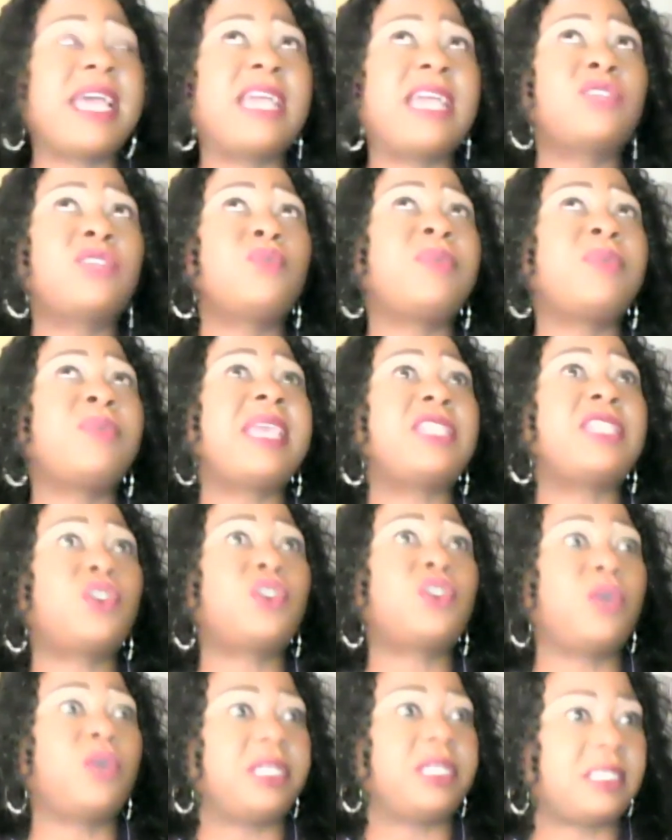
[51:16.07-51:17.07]
to be a
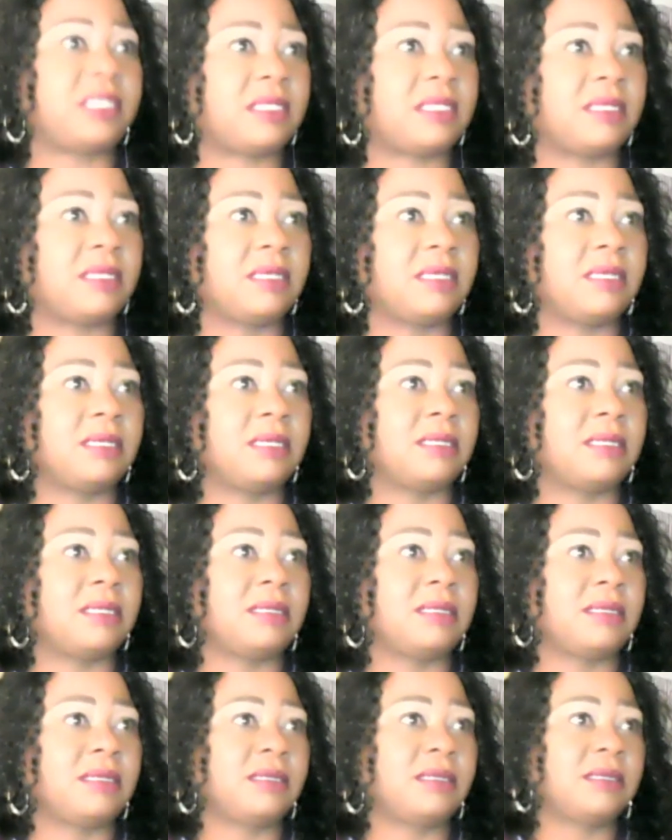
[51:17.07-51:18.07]
choice.
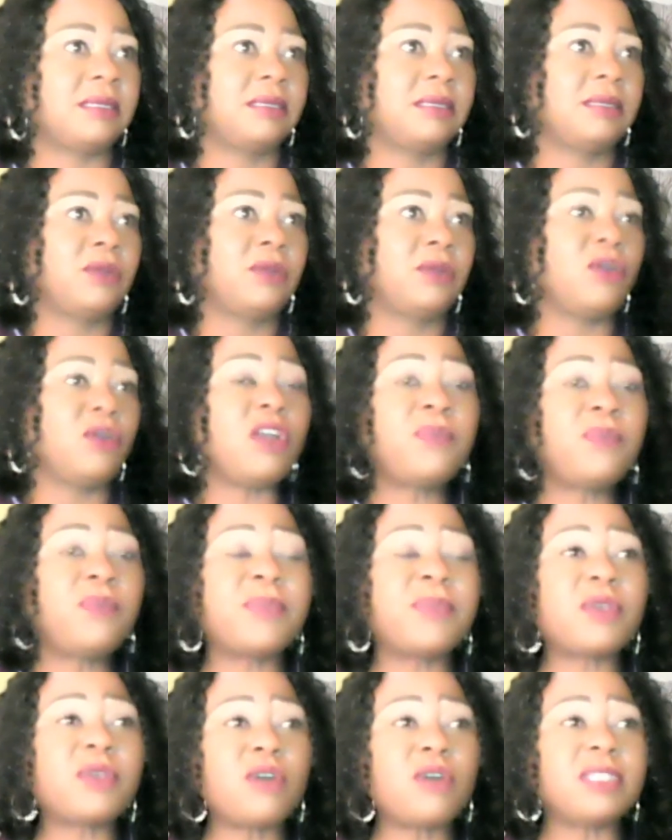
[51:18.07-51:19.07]
Not
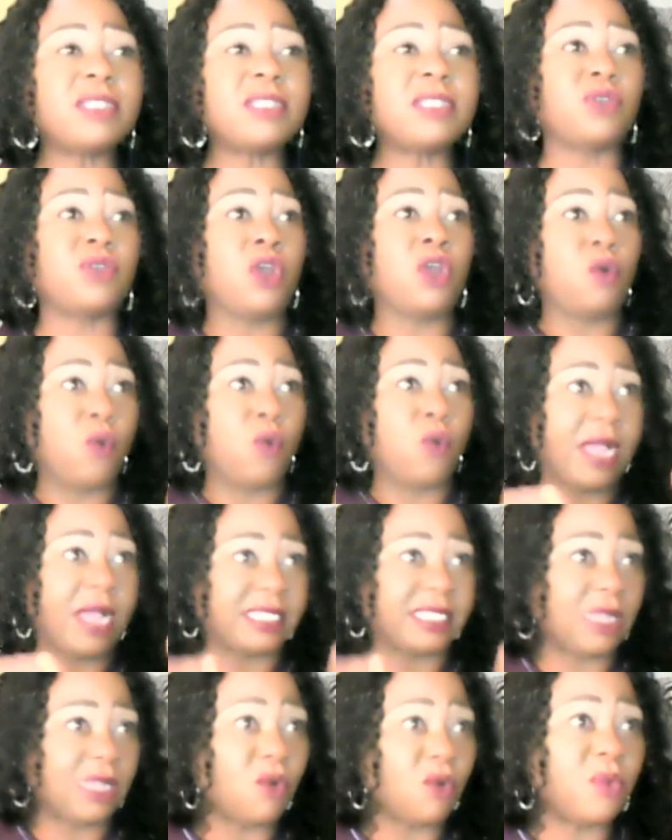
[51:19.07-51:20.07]
because
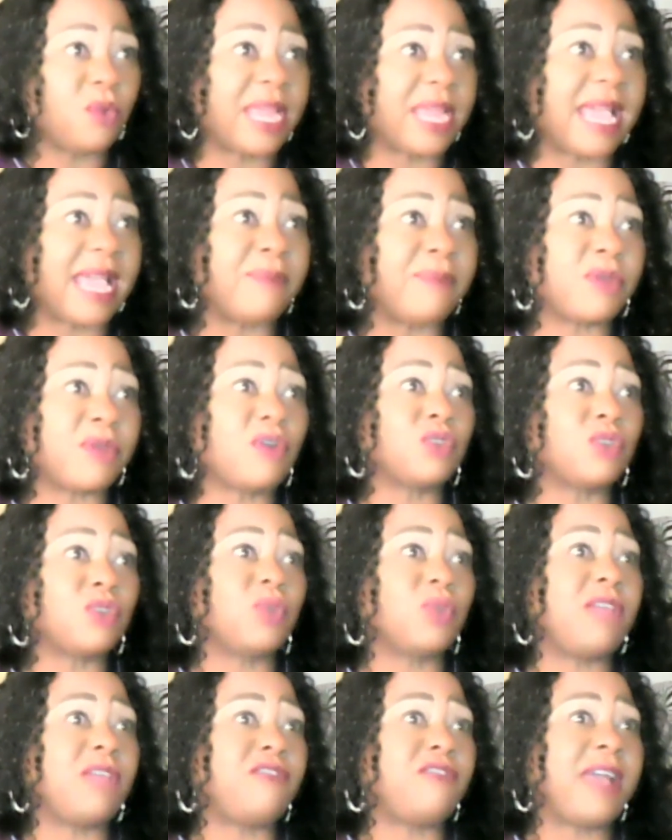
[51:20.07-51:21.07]
because
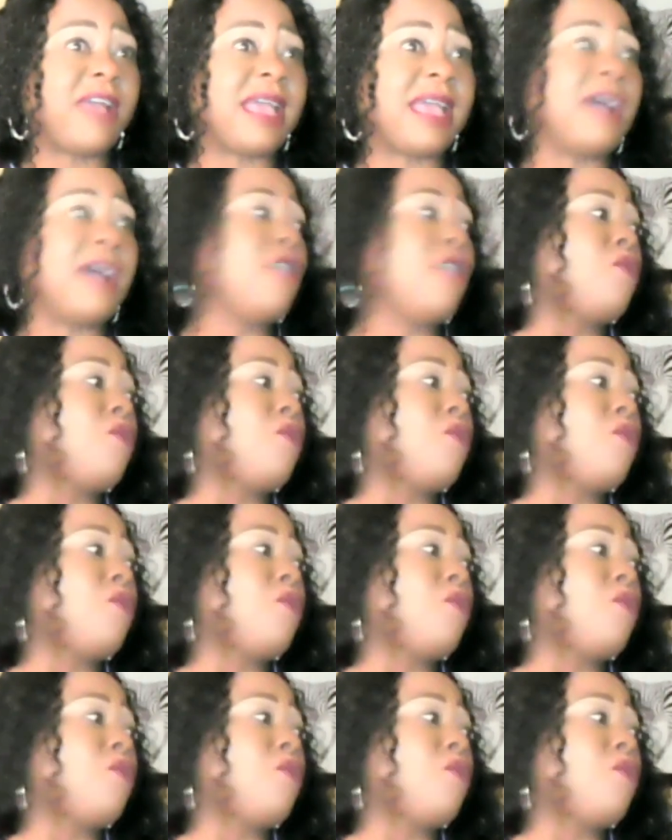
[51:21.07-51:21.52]
ule fire